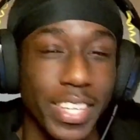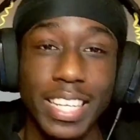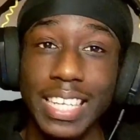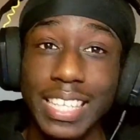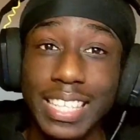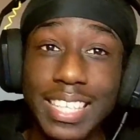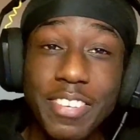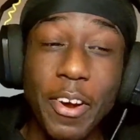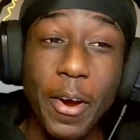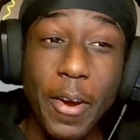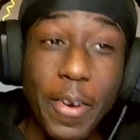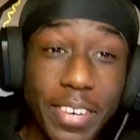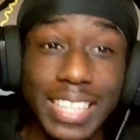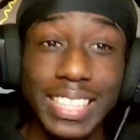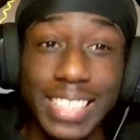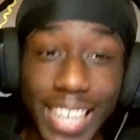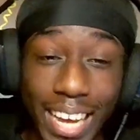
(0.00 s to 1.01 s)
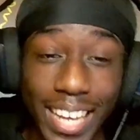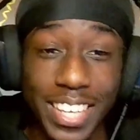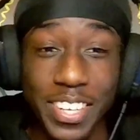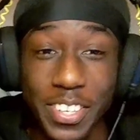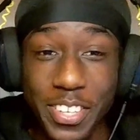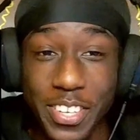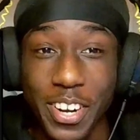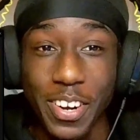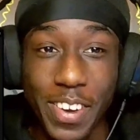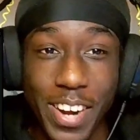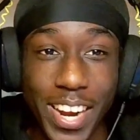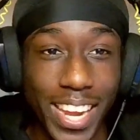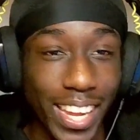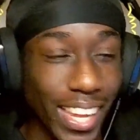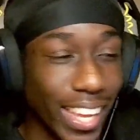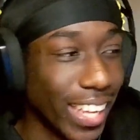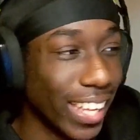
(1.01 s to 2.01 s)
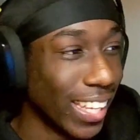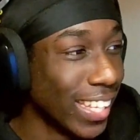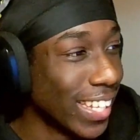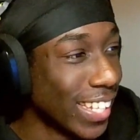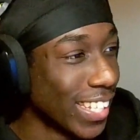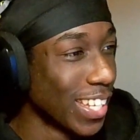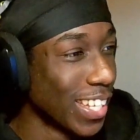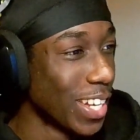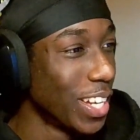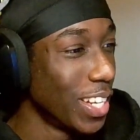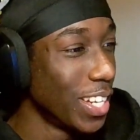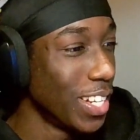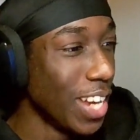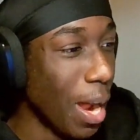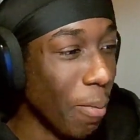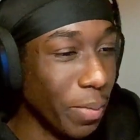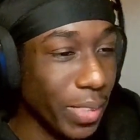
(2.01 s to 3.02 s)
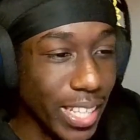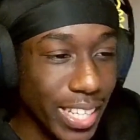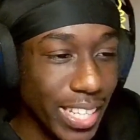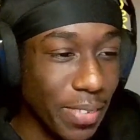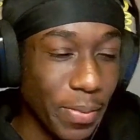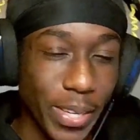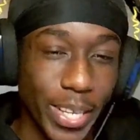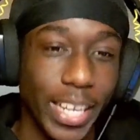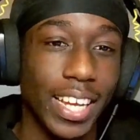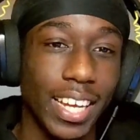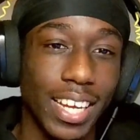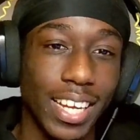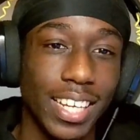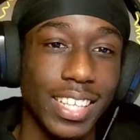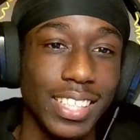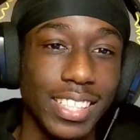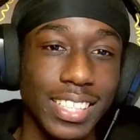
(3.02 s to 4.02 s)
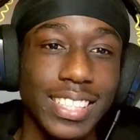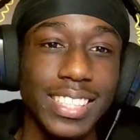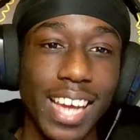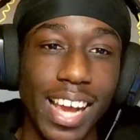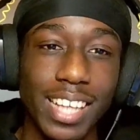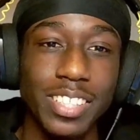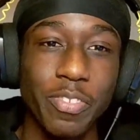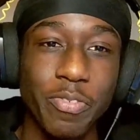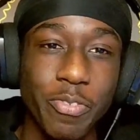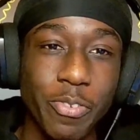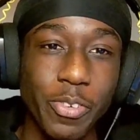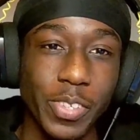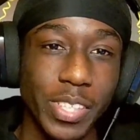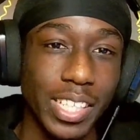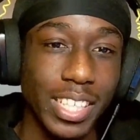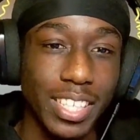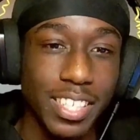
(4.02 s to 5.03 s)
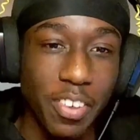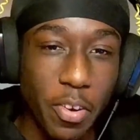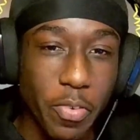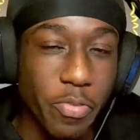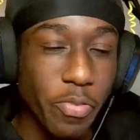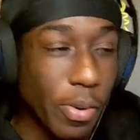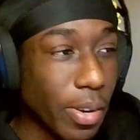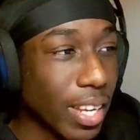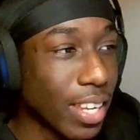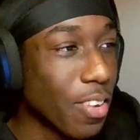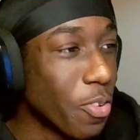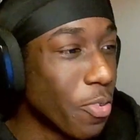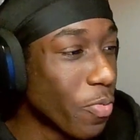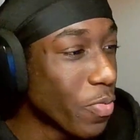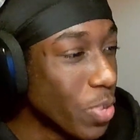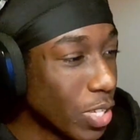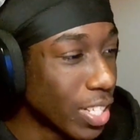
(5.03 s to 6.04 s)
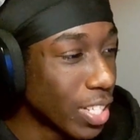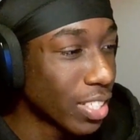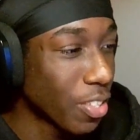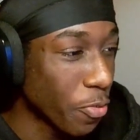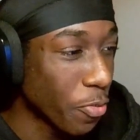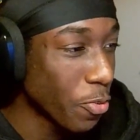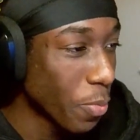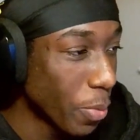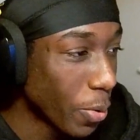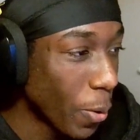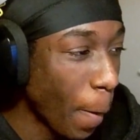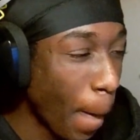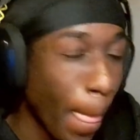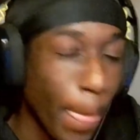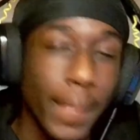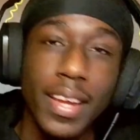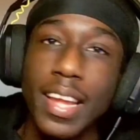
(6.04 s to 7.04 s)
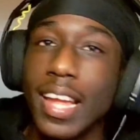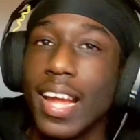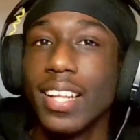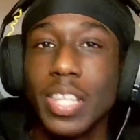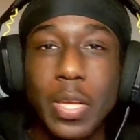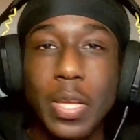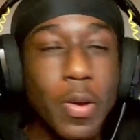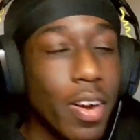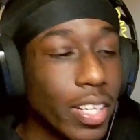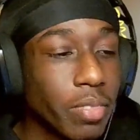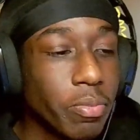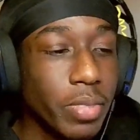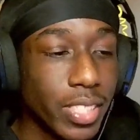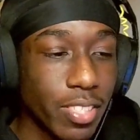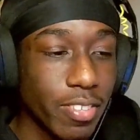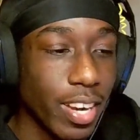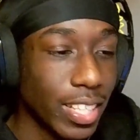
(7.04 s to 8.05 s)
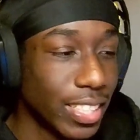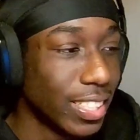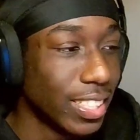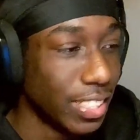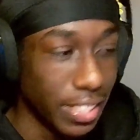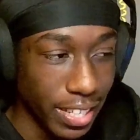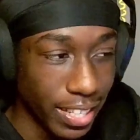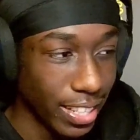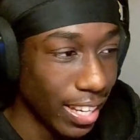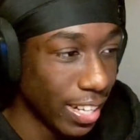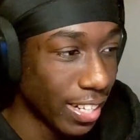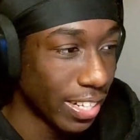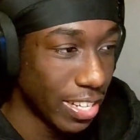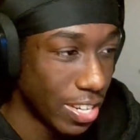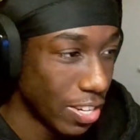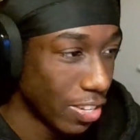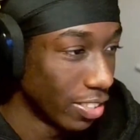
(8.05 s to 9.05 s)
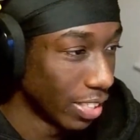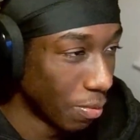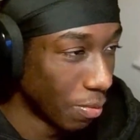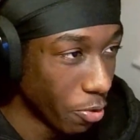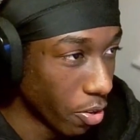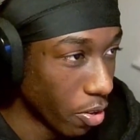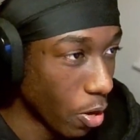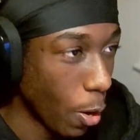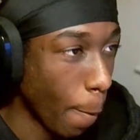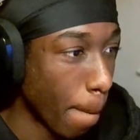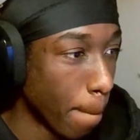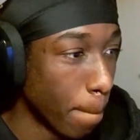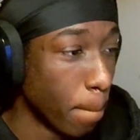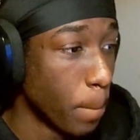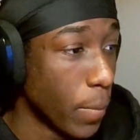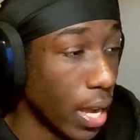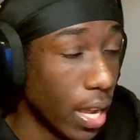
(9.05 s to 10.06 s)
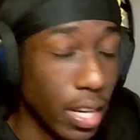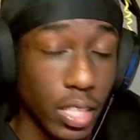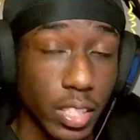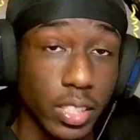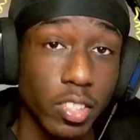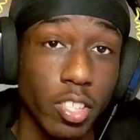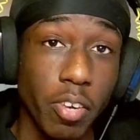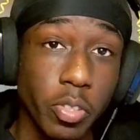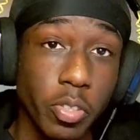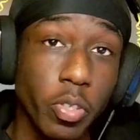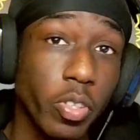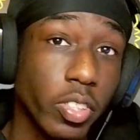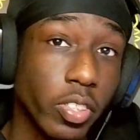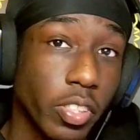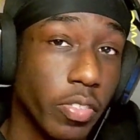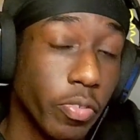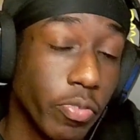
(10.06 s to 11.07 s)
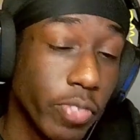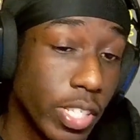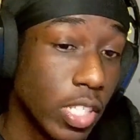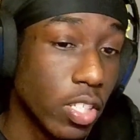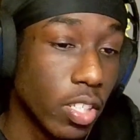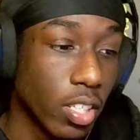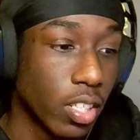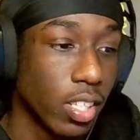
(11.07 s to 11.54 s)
You owe this guy your career. Now I'm diddy for that. This guy's a fraud. Your fraud. Yo, future's a fraud, bro. Don't ask me to react to this shit again, because I'm not. Unless Travis Scott's on the future.